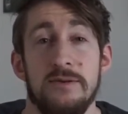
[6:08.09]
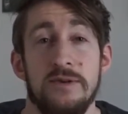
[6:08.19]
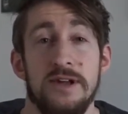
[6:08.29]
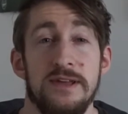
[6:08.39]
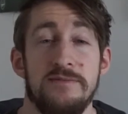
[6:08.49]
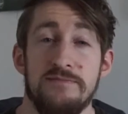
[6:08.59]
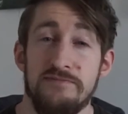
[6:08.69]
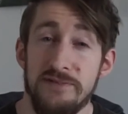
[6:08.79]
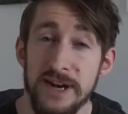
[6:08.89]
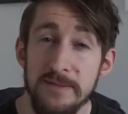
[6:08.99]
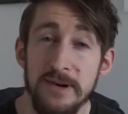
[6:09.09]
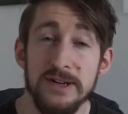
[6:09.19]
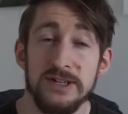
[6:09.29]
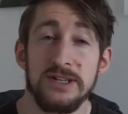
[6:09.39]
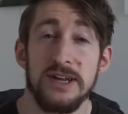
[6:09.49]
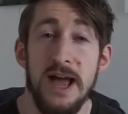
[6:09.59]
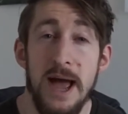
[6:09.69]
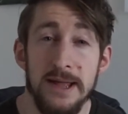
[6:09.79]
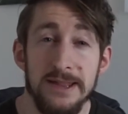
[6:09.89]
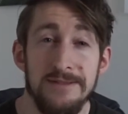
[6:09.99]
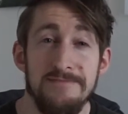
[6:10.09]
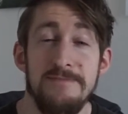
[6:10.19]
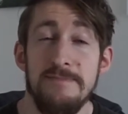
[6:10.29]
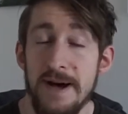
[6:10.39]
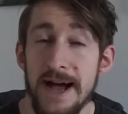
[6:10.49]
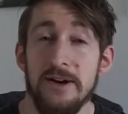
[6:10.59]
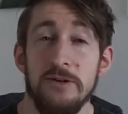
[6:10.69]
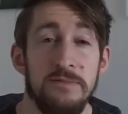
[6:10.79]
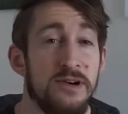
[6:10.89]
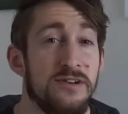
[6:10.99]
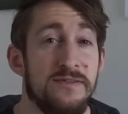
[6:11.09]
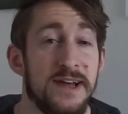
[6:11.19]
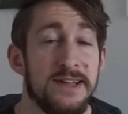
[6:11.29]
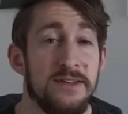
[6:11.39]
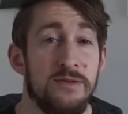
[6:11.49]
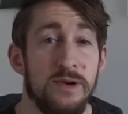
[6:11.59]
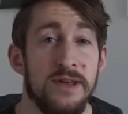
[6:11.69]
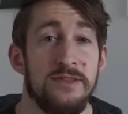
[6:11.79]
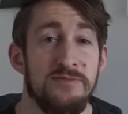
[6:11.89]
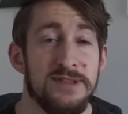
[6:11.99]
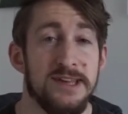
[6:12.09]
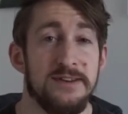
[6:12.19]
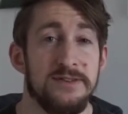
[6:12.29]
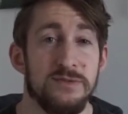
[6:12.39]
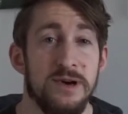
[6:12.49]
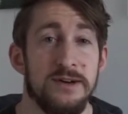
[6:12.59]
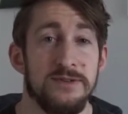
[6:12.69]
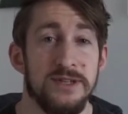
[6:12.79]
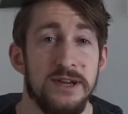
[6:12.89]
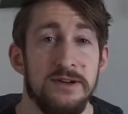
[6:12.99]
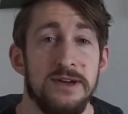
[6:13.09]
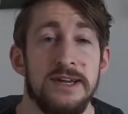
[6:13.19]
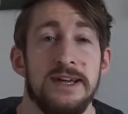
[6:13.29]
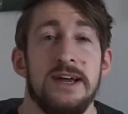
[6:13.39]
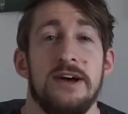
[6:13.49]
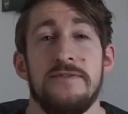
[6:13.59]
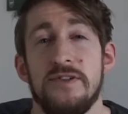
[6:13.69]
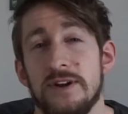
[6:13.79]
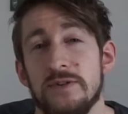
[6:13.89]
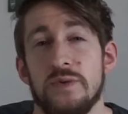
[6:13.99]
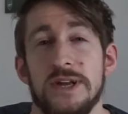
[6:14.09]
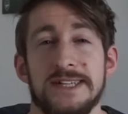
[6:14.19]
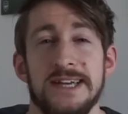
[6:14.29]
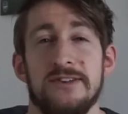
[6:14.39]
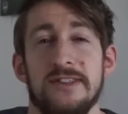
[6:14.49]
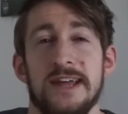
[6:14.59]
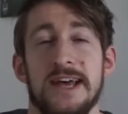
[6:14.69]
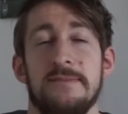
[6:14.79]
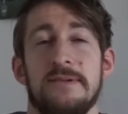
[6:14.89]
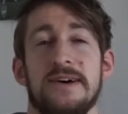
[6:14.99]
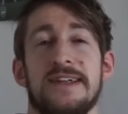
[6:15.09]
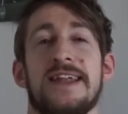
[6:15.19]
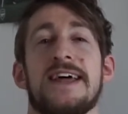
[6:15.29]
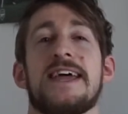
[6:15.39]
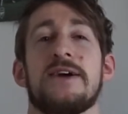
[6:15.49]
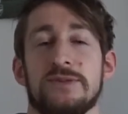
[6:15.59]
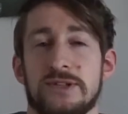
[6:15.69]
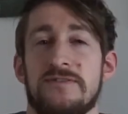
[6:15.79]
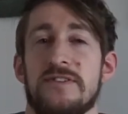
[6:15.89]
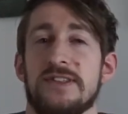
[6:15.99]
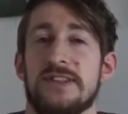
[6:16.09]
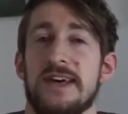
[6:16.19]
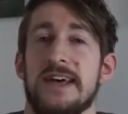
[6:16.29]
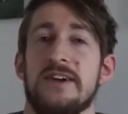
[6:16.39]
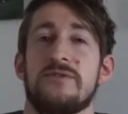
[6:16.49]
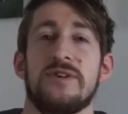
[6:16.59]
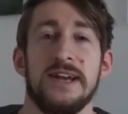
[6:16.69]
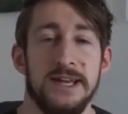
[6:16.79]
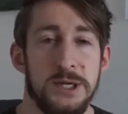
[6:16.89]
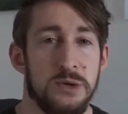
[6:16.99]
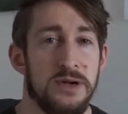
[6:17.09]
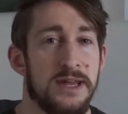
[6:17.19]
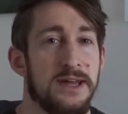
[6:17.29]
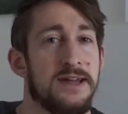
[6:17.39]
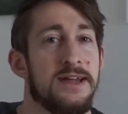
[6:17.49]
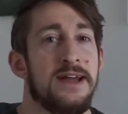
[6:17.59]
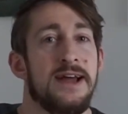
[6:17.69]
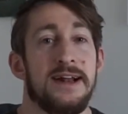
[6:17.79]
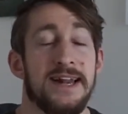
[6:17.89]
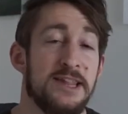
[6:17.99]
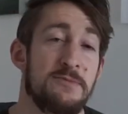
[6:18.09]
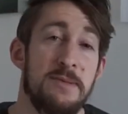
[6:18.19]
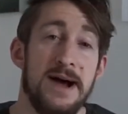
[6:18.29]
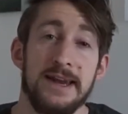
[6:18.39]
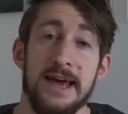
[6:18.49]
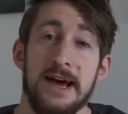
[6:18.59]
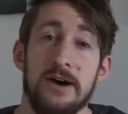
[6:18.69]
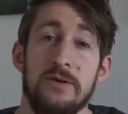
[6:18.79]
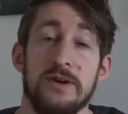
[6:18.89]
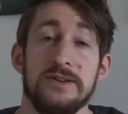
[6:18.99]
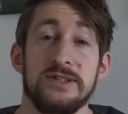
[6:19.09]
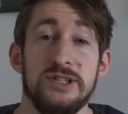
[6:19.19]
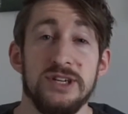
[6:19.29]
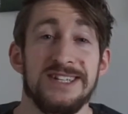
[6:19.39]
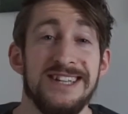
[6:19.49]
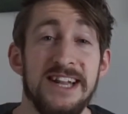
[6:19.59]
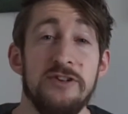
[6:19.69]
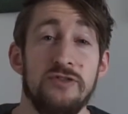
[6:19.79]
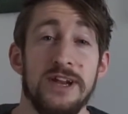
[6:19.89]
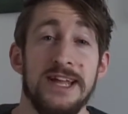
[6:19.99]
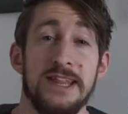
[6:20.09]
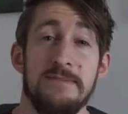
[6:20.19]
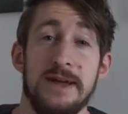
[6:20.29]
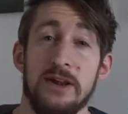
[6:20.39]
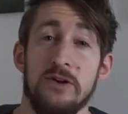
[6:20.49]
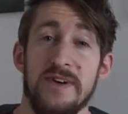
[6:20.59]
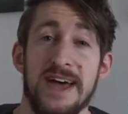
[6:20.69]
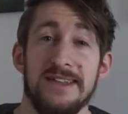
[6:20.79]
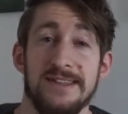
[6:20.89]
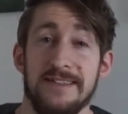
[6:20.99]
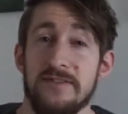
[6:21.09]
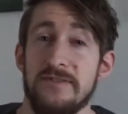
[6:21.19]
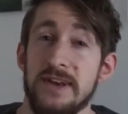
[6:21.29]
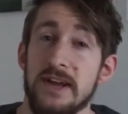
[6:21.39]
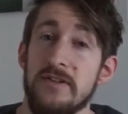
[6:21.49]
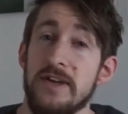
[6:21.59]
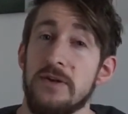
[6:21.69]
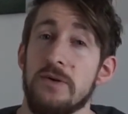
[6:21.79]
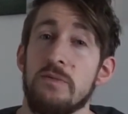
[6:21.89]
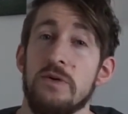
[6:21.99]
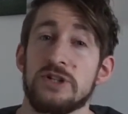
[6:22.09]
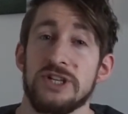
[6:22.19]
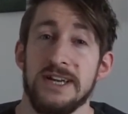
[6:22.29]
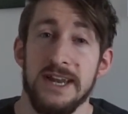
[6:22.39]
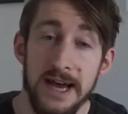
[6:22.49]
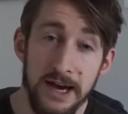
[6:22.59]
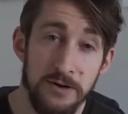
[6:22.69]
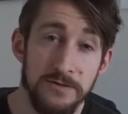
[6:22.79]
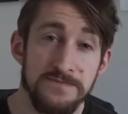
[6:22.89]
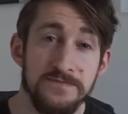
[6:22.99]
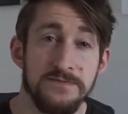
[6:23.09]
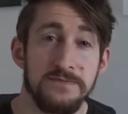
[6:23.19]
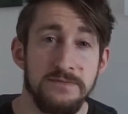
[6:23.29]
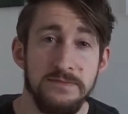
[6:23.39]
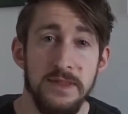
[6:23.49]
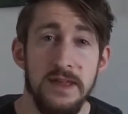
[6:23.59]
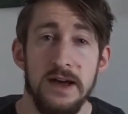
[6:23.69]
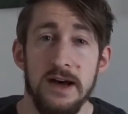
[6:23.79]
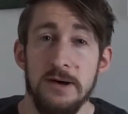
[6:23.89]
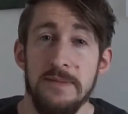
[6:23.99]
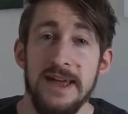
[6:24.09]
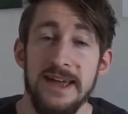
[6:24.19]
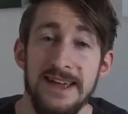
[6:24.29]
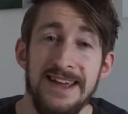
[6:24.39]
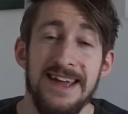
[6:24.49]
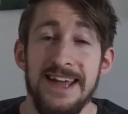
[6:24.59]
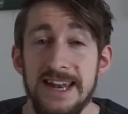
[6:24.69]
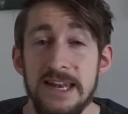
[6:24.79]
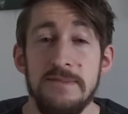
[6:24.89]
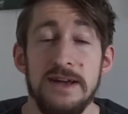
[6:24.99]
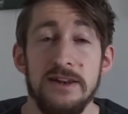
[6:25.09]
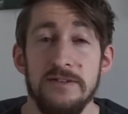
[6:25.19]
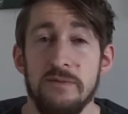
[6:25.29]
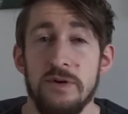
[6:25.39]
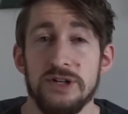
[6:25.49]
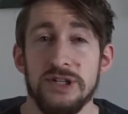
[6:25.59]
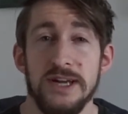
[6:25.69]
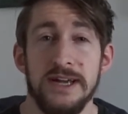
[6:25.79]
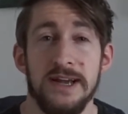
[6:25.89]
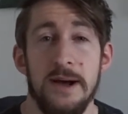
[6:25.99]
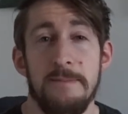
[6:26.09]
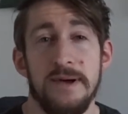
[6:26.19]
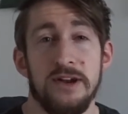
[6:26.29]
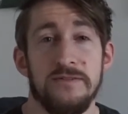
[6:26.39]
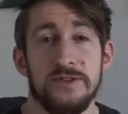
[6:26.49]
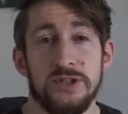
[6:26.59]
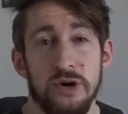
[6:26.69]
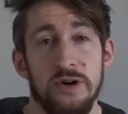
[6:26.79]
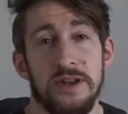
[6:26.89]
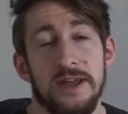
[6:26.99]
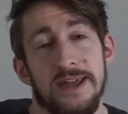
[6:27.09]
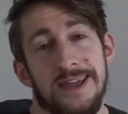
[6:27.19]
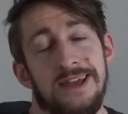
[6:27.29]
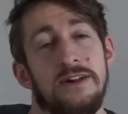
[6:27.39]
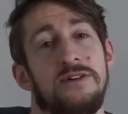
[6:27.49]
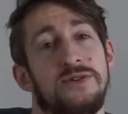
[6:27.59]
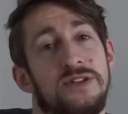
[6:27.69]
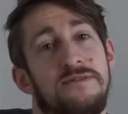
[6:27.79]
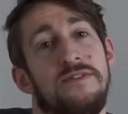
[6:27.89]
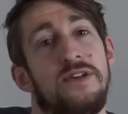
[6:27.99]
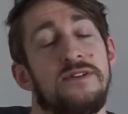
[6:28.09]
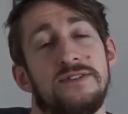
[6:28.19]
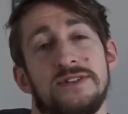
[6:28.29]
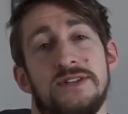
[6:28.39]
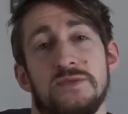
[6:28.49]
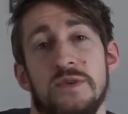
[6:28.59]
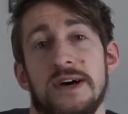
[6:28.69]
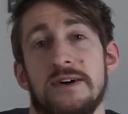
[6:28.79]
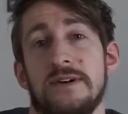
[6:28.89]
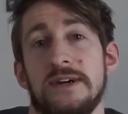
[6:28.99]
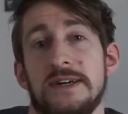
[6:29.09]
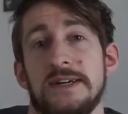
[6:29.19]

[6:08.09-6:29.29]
We're pretty much bang on perfect with the Pretender as well. So a few little tweaks here and there, but it was good fun today, really enjoyed it. Glad to be back now, just literally in the middle of editing this video that you're watching now. In the middle of watching a bit of John Hill's vlogs as well.